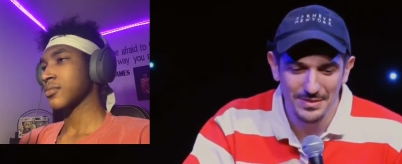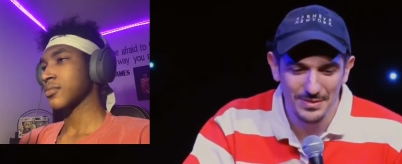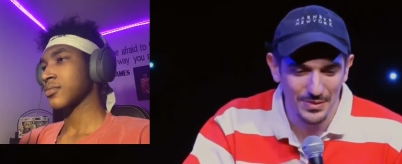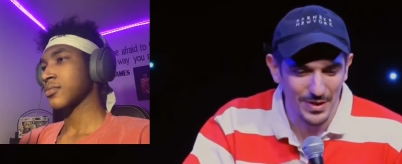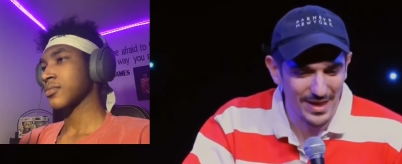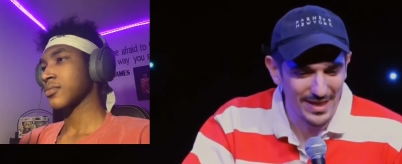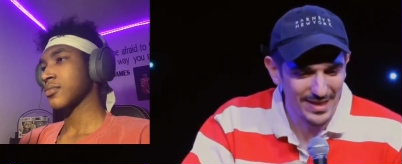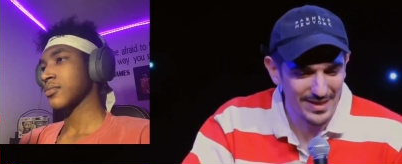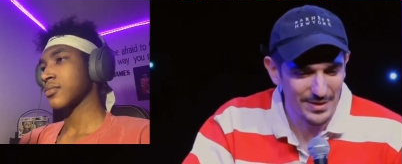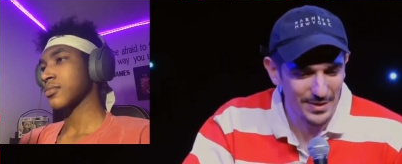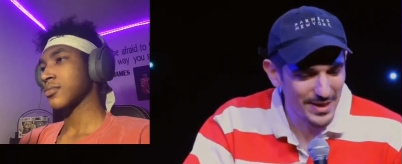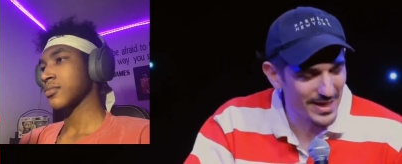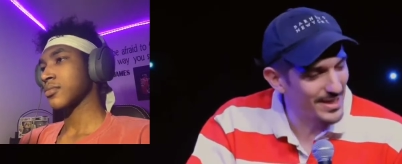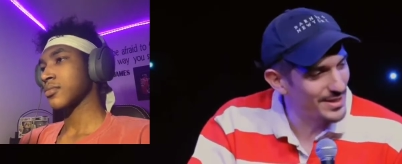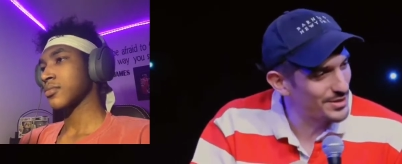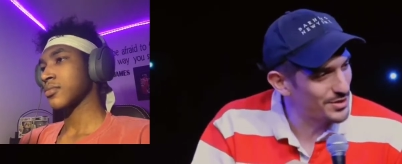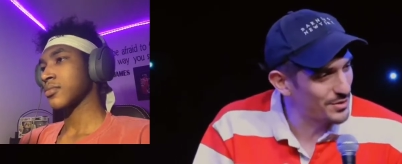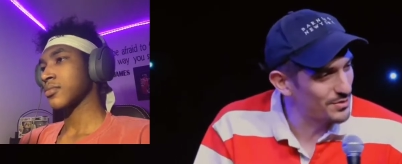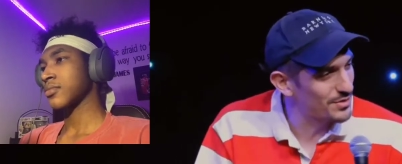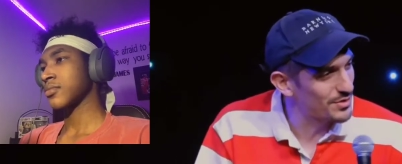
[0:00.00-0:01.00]
Speaker 1: right? You
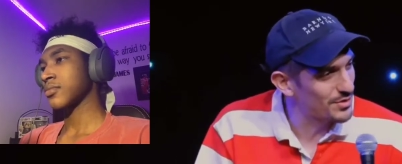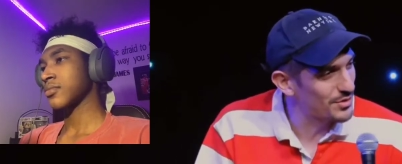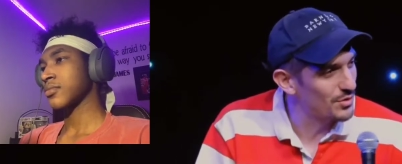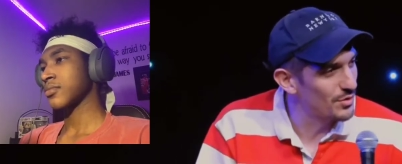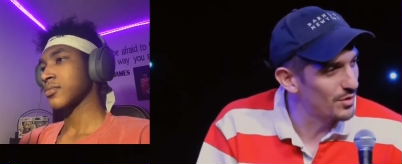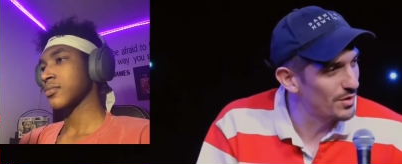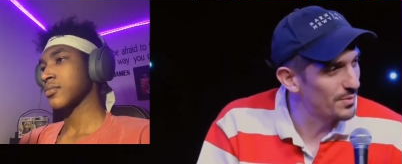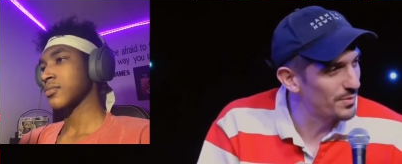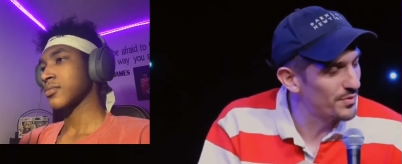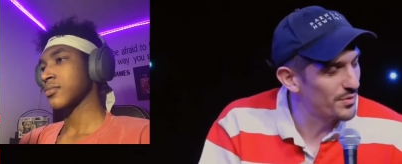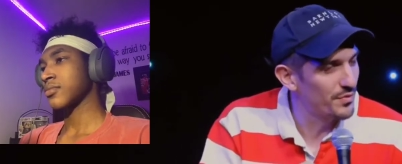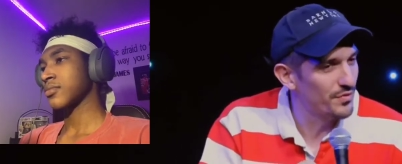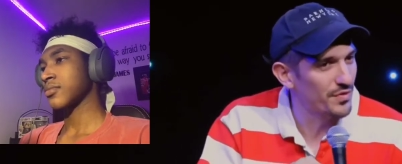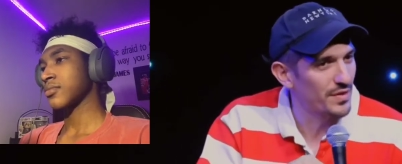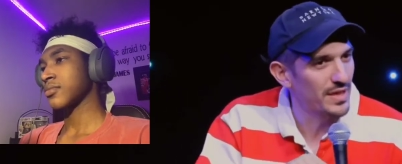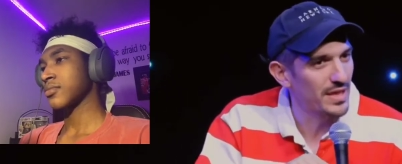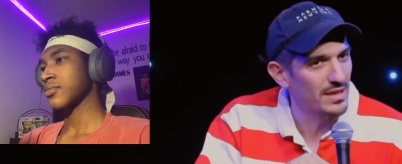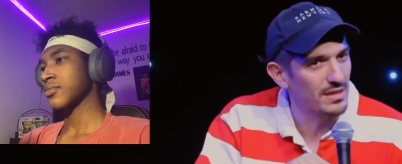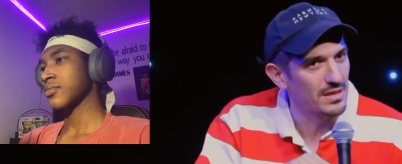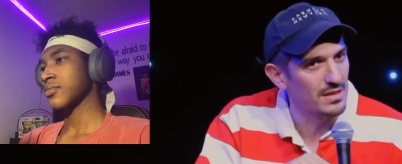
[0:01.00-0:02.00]
can't shoot the school if you
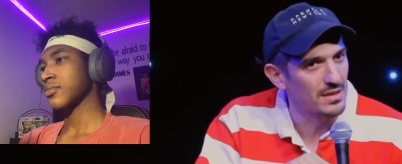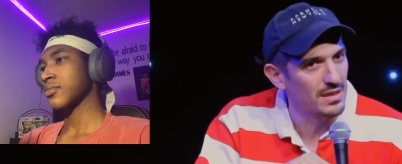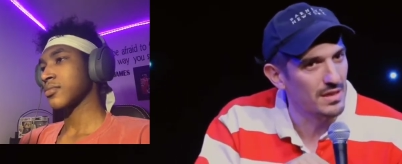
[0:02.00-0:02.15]
forget the